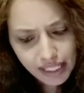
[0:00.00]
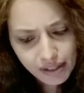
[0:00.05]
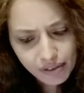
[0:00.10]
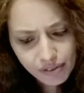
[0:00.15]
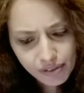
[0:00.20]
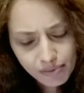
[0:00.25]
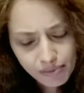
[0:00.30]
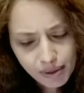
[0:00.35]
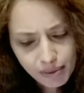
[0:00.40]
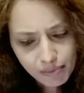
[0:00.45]

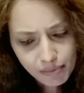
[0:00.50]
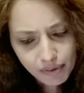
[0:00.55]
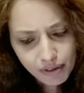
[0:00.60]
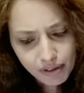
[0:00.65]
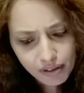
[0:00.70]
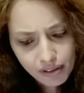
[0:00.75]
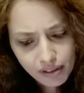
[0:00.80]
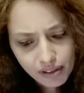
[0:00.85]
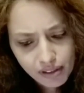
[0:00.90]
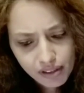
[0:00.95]
don't remember.
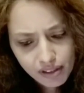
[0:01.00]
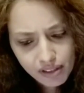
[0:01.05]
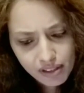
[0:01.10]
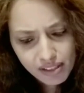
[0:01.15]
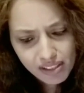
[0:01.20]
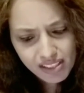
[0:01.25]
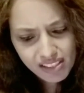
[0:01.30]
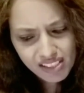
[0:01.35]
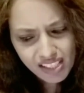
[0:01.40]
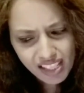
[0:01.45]

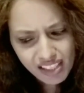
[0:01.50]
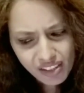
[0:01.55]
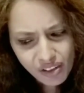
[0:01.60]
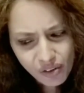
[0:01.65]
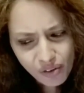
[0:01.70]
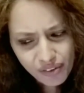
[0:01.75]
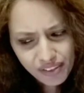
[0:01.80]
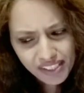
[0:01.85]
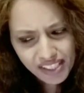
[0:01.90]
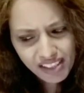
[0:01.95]

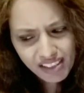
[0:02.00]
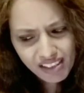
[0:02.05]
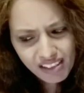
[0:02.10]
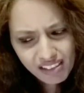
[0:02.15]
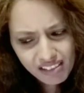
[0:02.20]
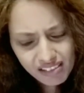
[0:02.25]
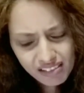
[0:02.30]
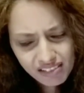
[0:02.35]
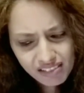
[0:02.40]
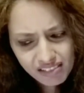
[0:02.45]

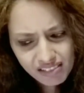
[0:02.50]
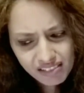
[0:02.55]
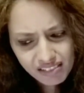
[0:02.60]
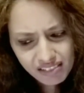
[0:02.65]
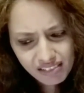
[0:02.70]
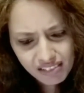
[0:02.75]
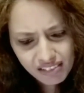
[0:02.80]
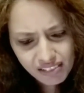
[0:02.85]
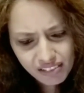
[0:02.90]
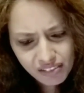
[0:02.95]
Zanahoria,
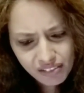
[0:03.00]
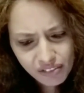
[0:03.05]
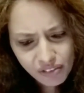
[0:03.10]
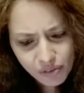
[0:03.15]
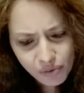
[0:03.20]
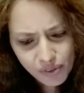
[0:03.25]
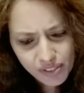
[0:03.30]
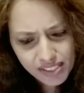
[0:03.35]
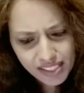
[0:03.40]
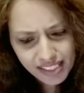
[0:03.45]

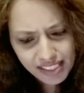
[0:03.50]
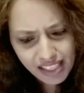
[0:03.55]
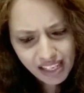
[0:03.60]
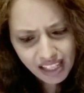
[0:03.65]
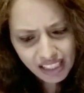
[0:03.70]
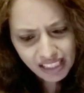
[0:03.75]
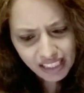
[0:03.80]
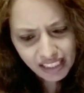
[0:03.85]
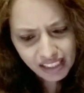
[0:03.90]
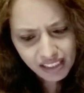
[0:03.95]
or was that
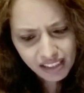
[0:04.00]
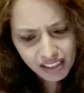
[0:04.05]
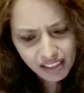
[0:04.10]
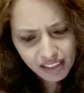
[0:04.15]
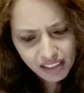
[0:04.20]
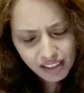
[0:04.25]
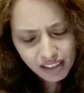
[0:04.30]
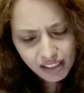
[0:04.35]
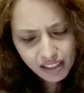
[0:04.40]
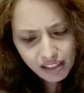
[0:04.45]
garlic?
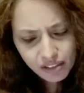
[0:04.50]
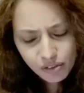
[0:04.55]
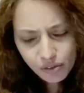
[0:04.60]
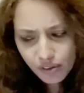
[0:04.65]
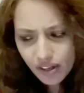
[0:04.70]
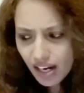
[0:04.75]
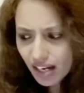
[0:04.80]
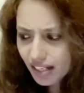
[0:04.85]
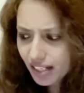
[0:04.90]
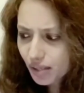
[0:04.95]
No,
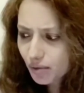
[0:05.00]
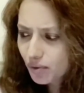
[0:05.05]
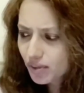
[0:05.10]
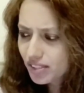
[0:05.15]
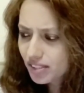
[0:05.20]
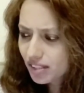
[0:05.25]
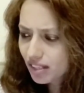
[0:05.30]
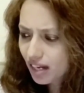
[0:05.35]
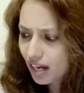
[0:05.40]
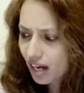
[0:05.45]
garlic was